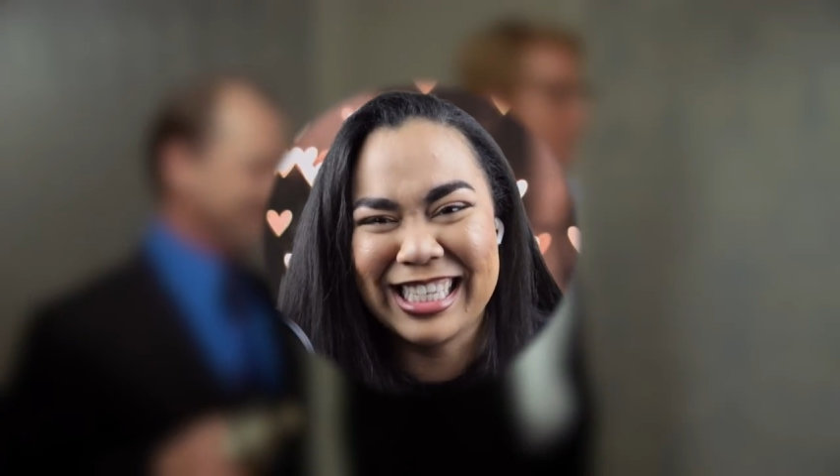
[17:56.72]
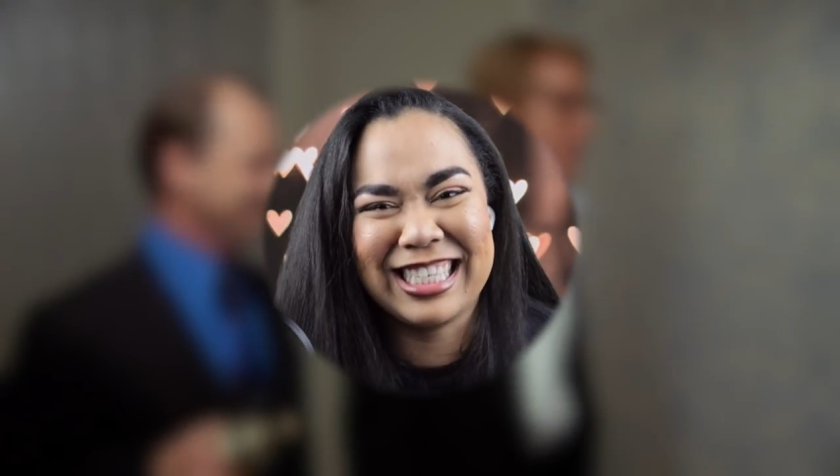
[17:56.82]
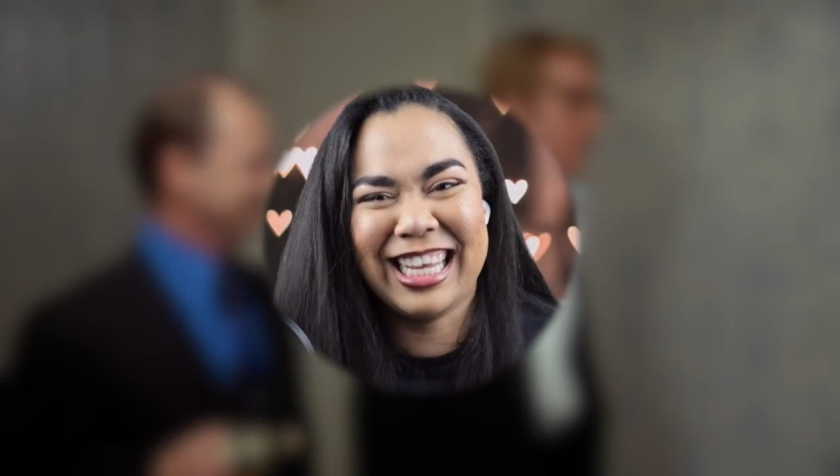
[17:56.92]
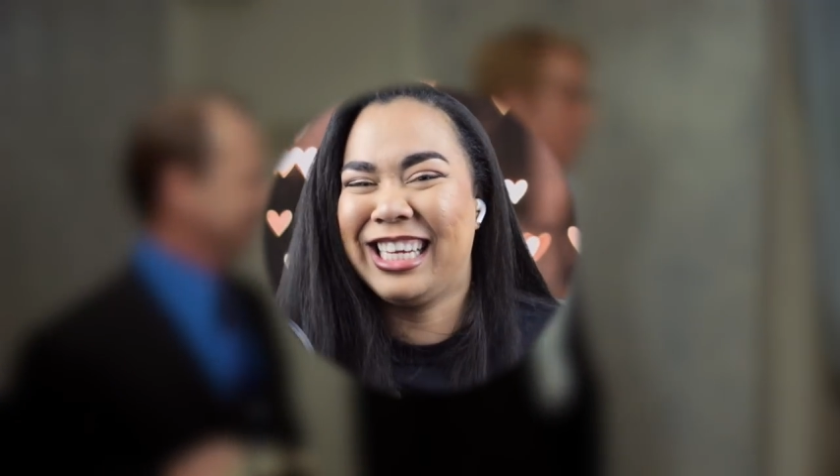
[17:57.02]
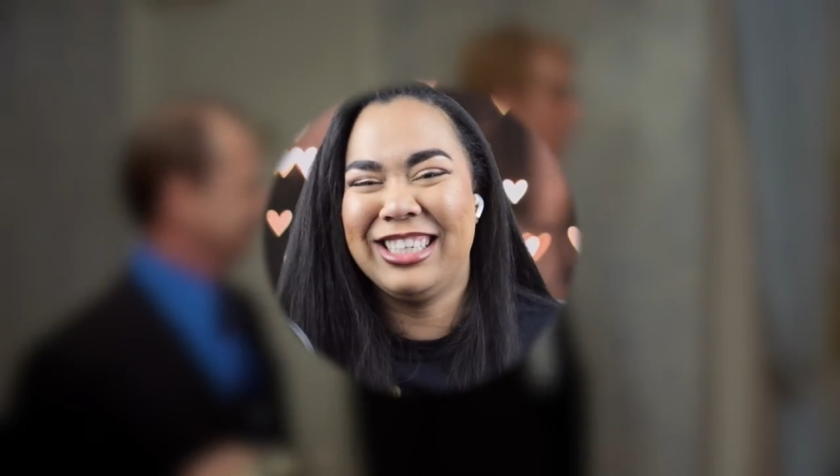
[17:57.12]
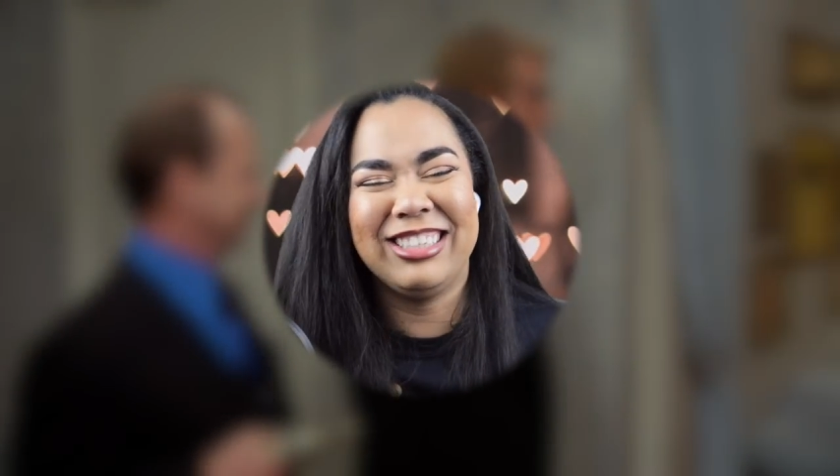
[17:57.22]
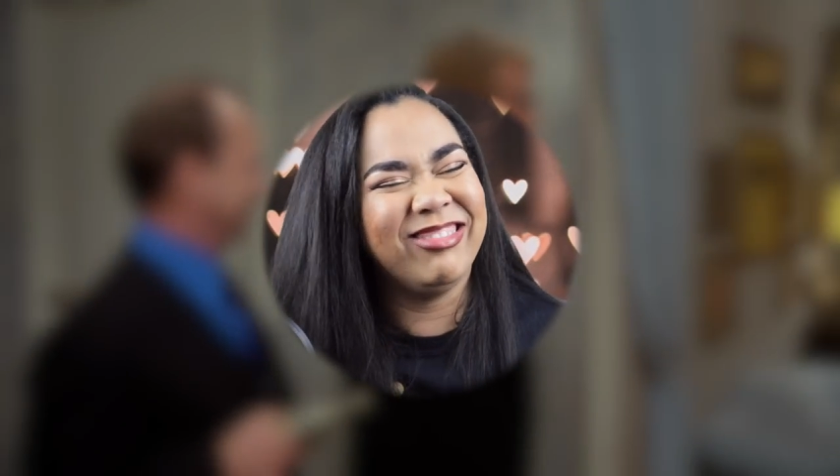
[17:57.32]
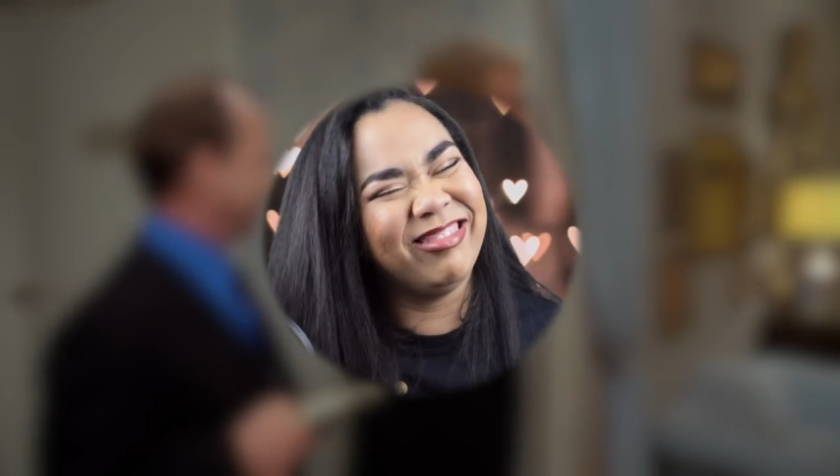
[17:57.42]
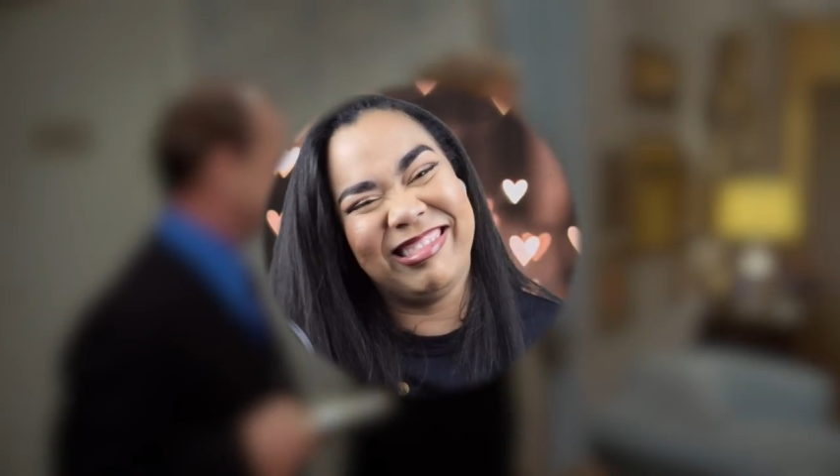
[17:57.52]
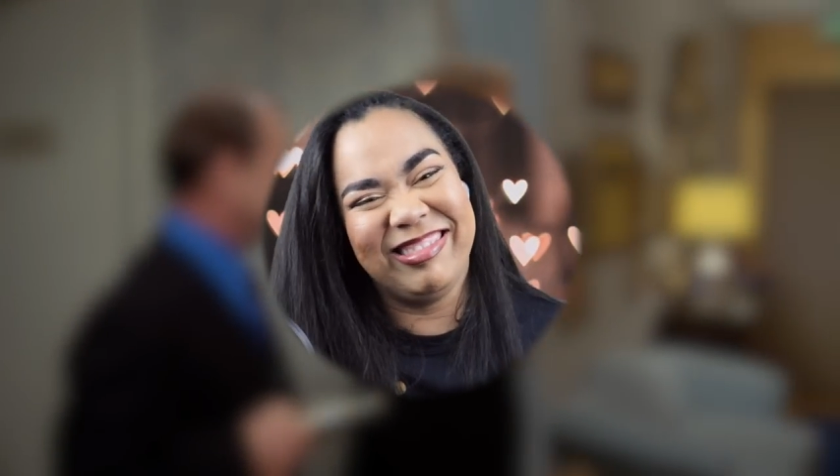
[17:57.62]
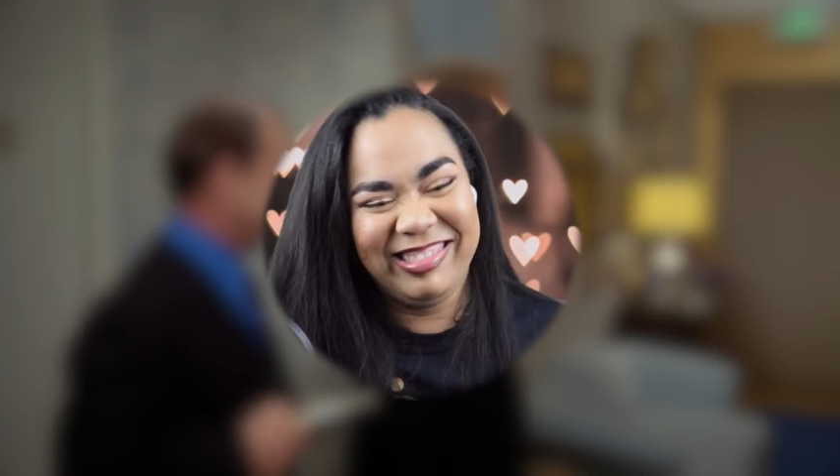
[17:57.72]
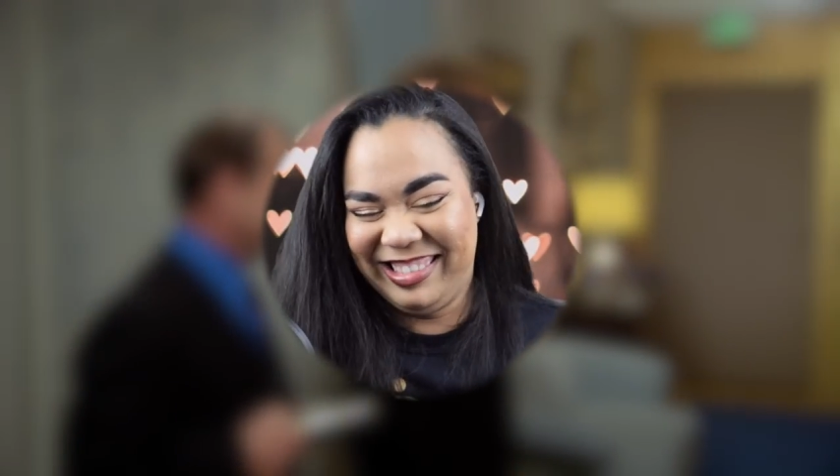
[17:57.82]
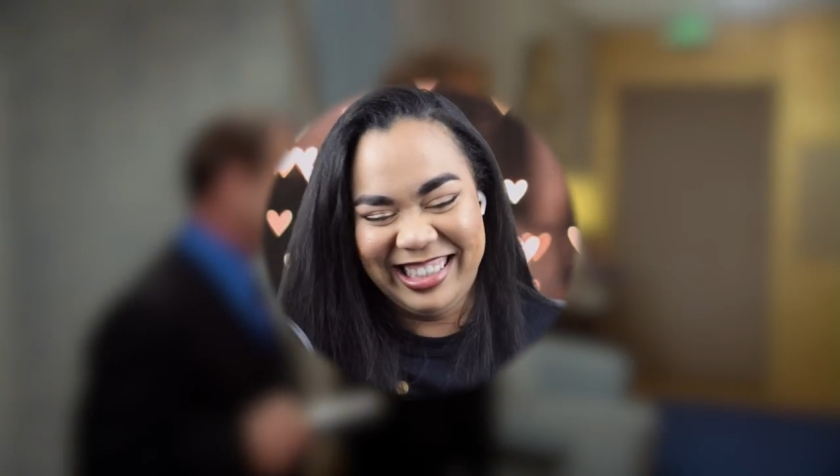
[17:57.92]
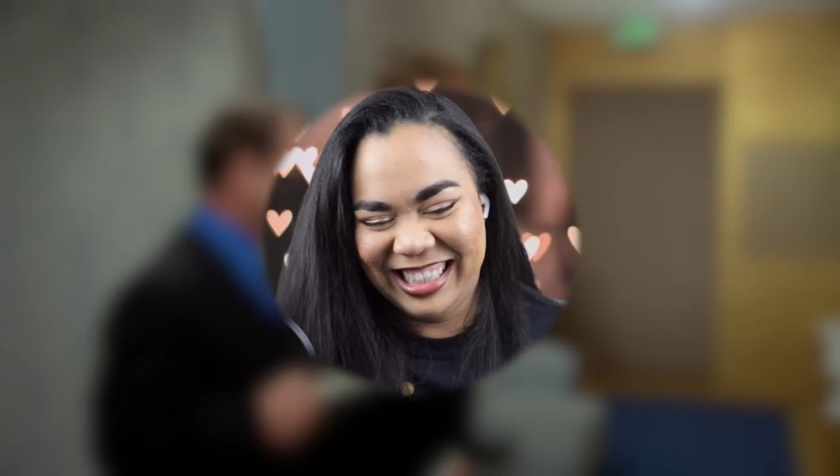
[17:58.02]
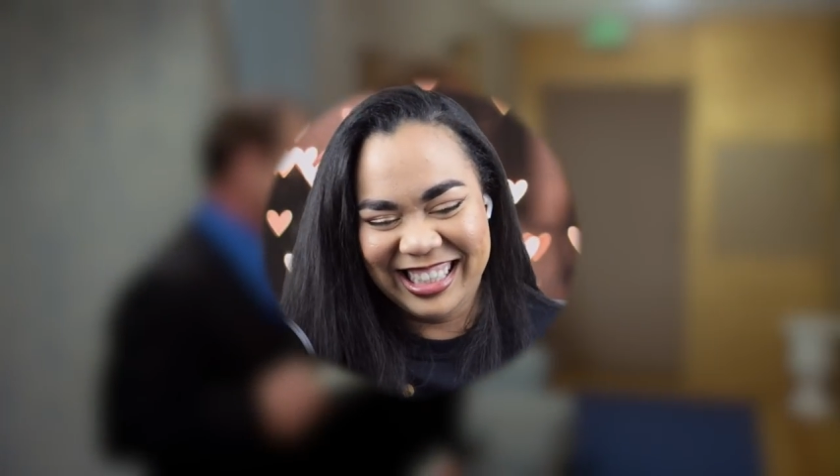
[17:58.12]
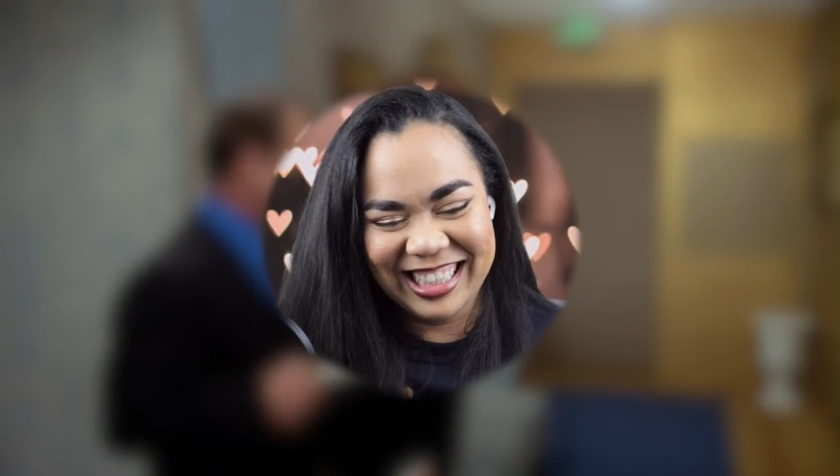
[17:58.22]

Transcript: He's like, mm,